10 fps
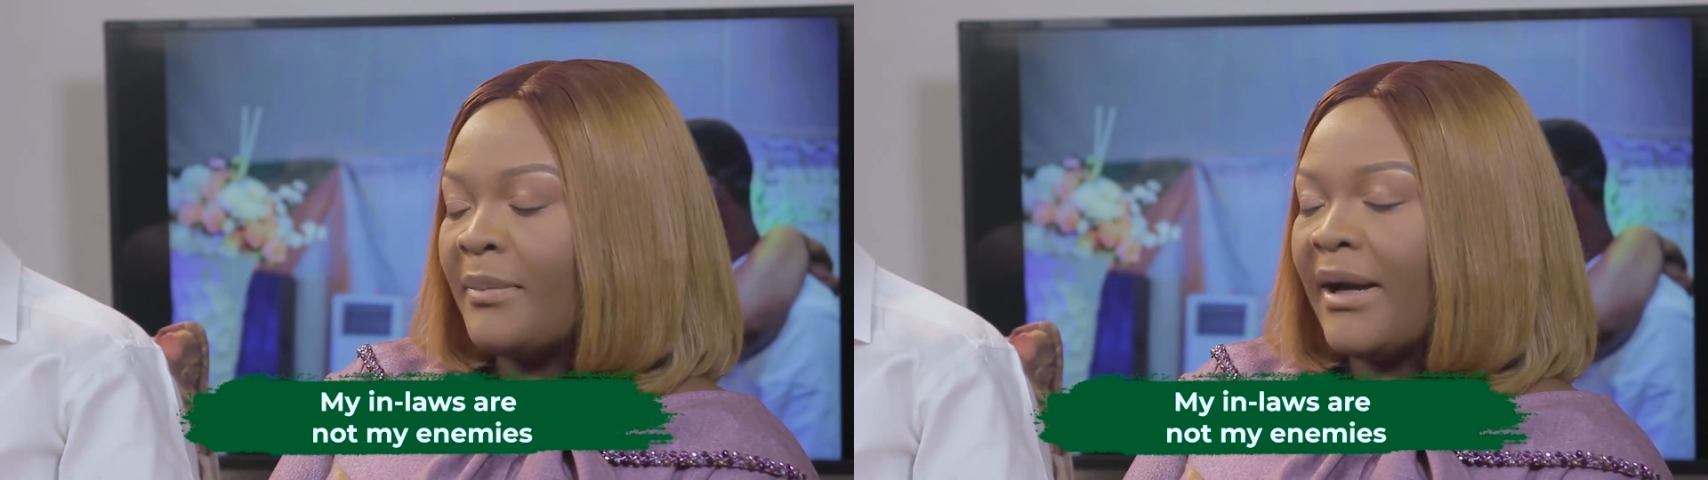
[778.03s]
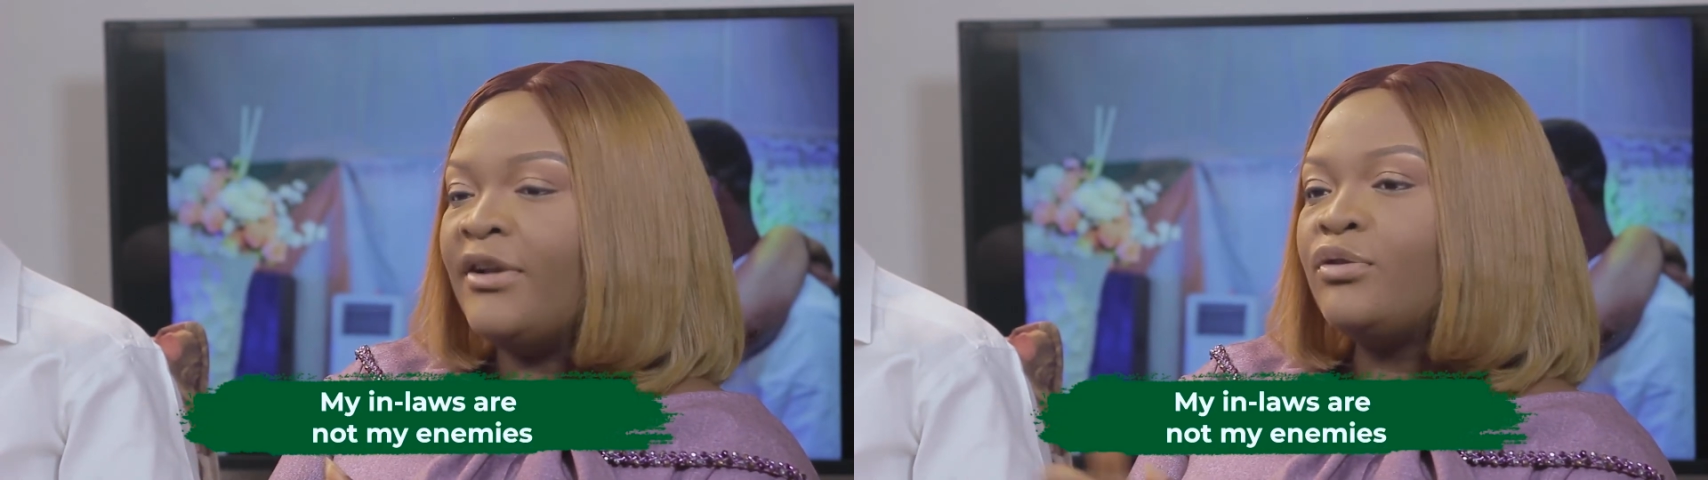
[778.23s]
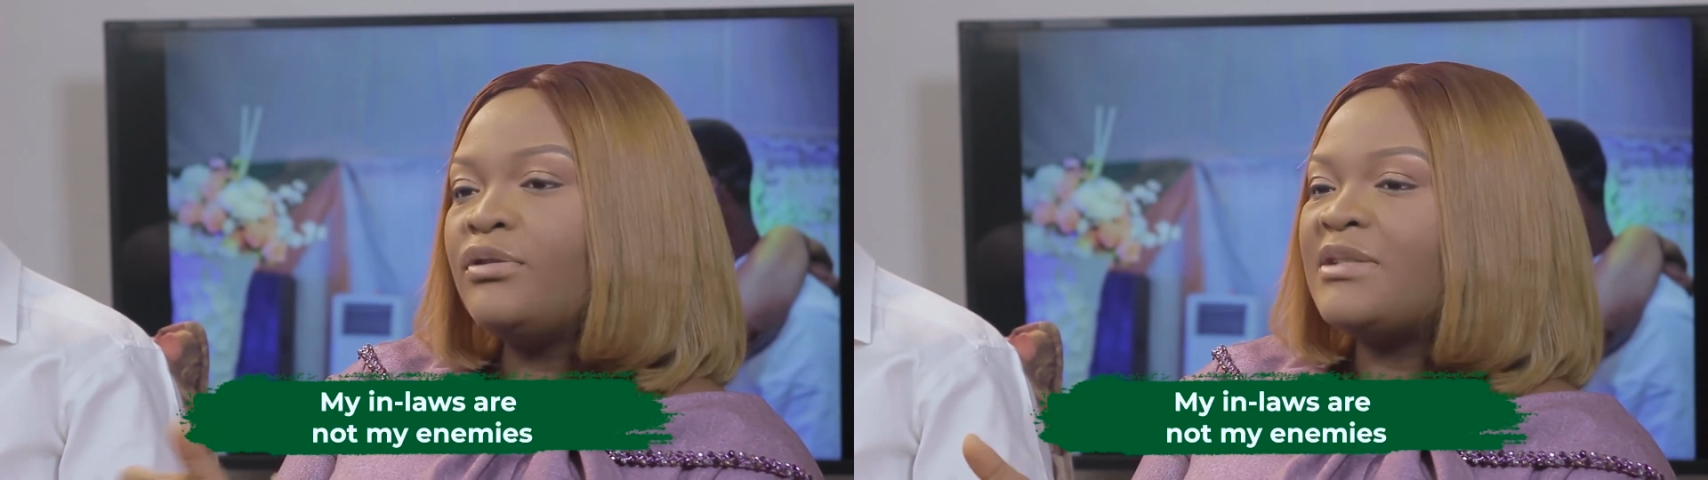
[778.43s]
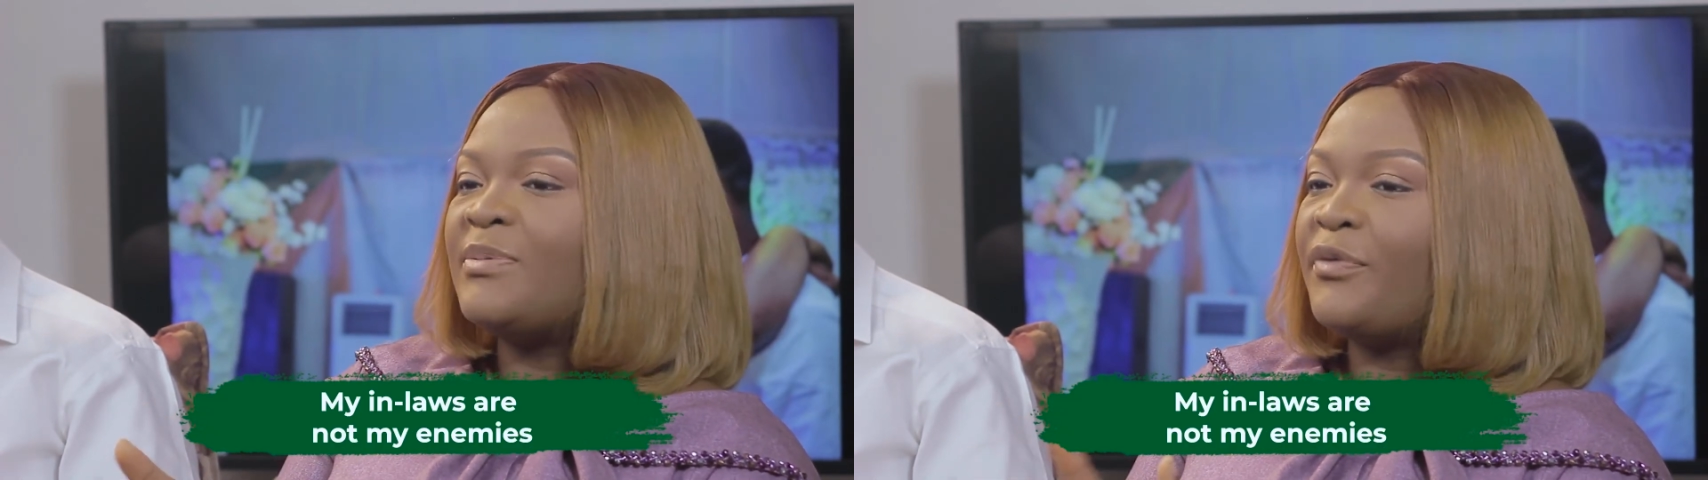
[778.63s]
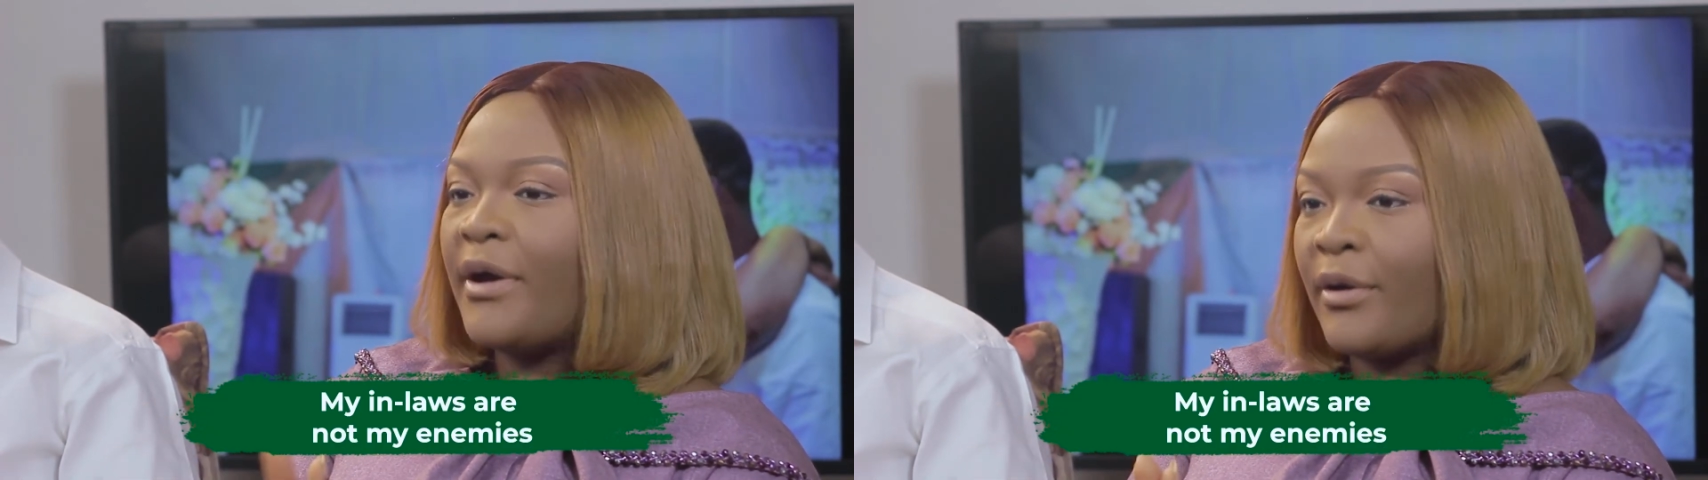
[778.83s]
I knew this
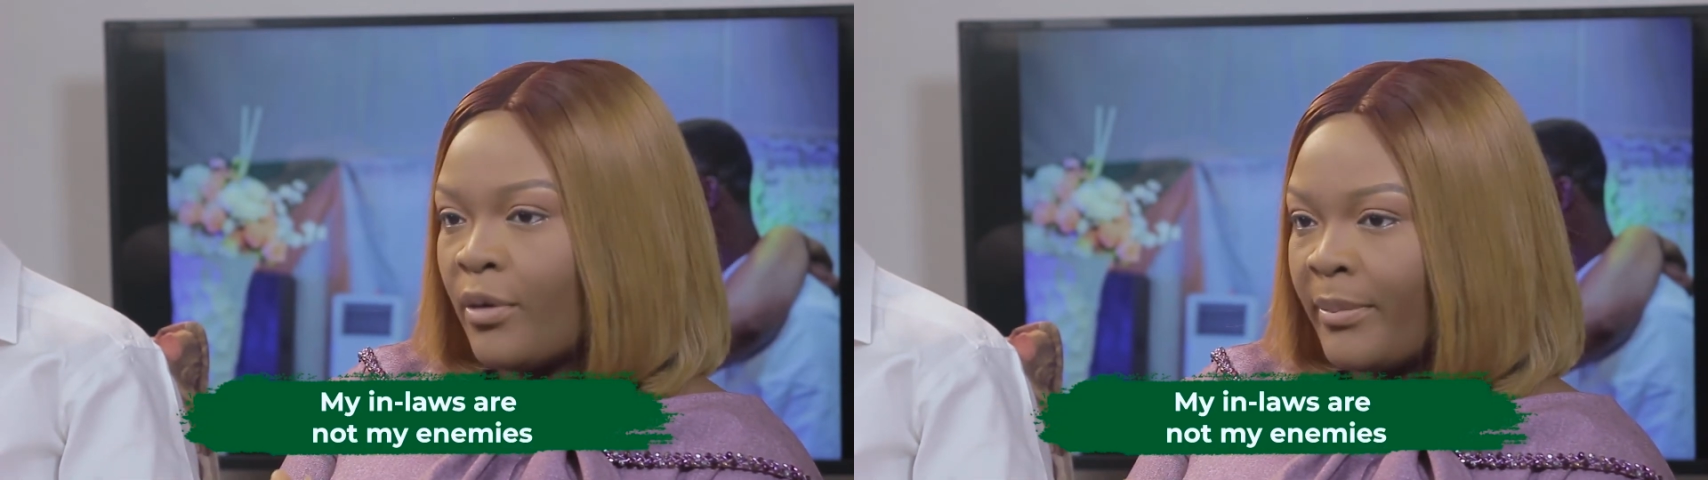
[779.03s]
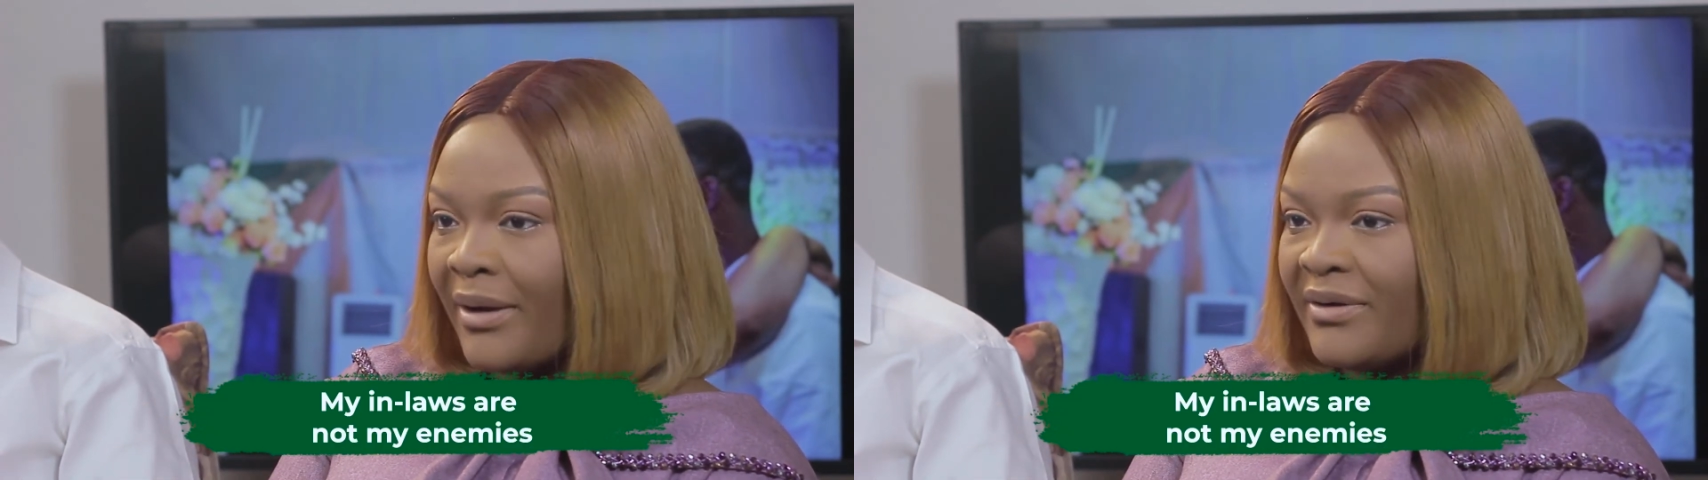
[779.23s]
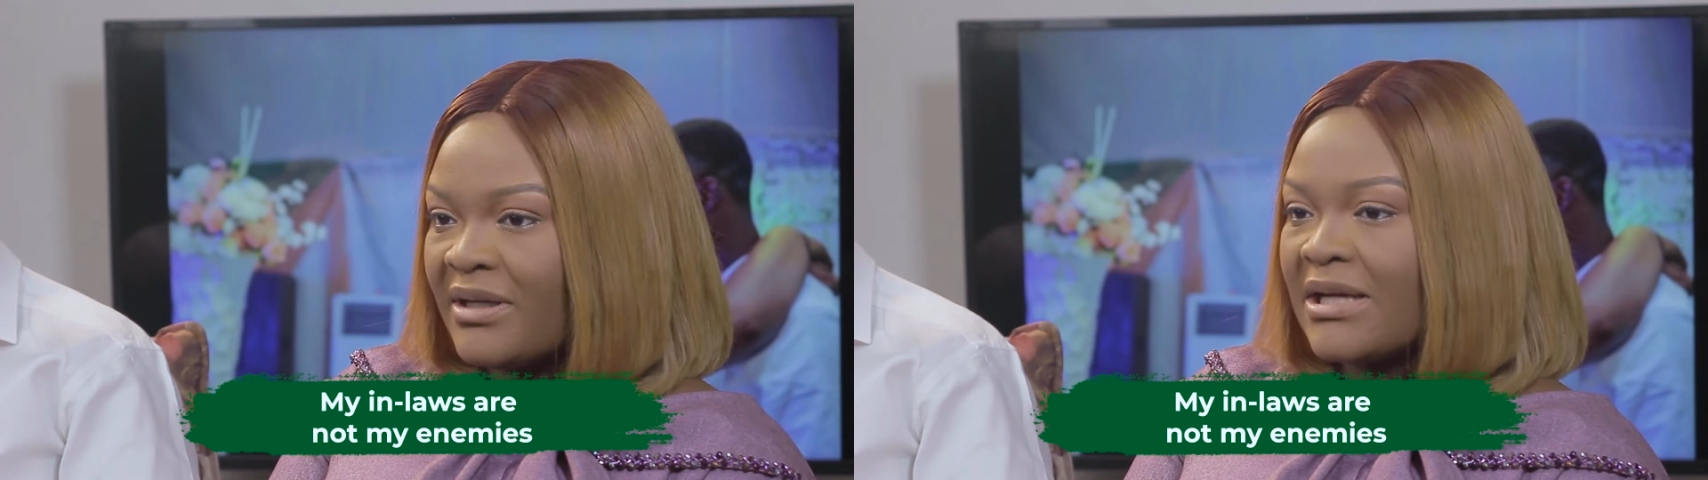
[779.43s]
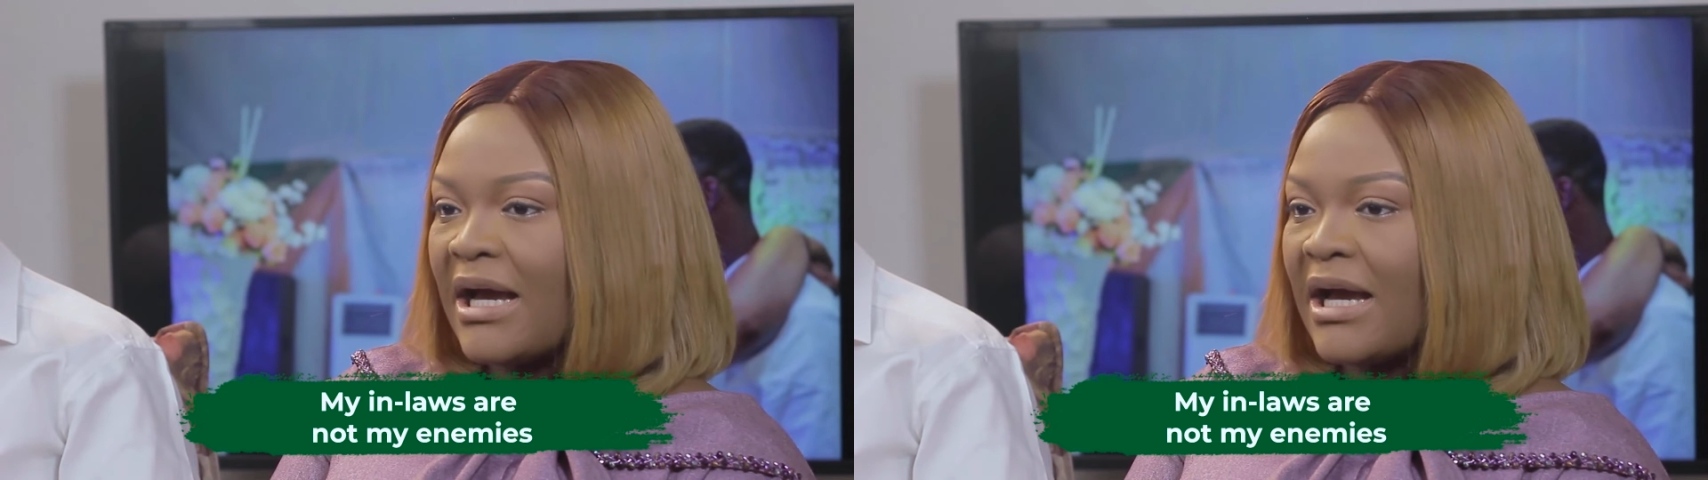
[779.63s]
before I got married.